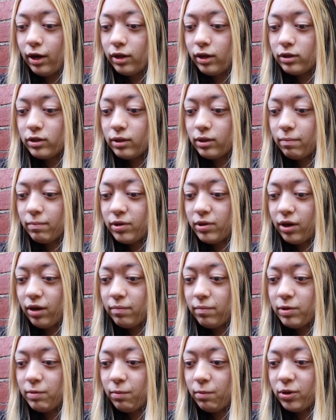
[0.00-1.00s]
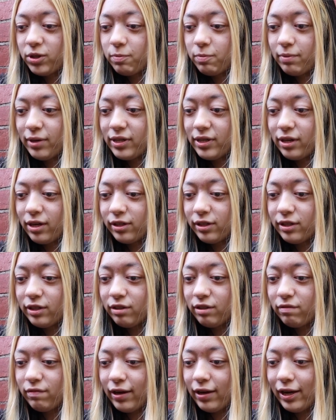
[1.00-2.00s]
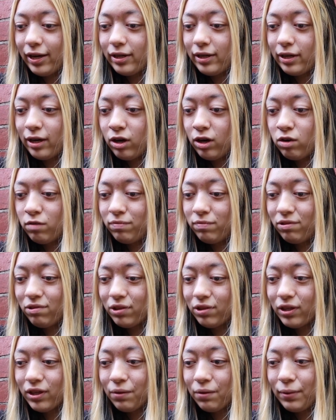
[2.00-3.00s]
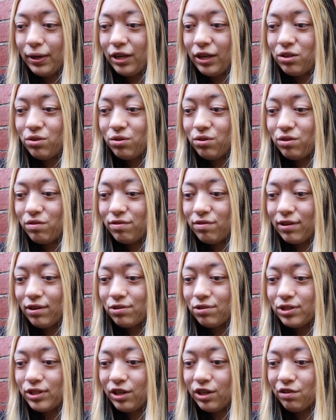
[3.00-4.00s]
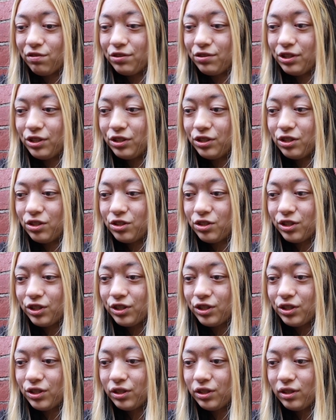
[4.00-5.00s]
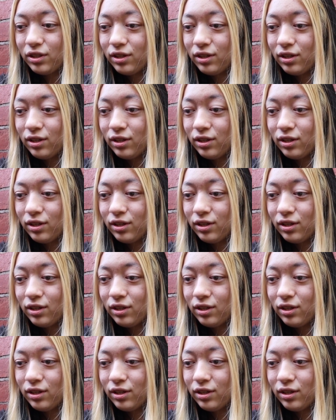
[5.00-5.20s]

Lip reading: And sometimes the most productive and helpful thing we can do for ourselves is to just